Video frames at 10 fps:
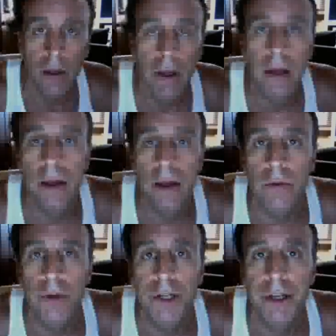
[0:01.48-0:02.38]
Hey,
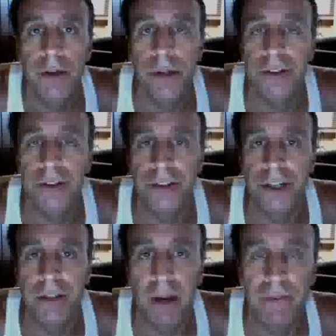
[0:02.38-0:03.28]
what do you hear? What do you
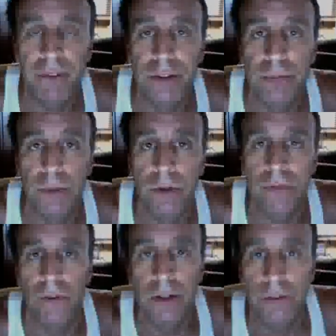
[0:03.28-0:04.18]
say, my Facebook
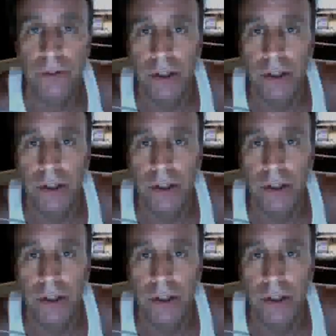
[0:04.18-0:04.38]
friends?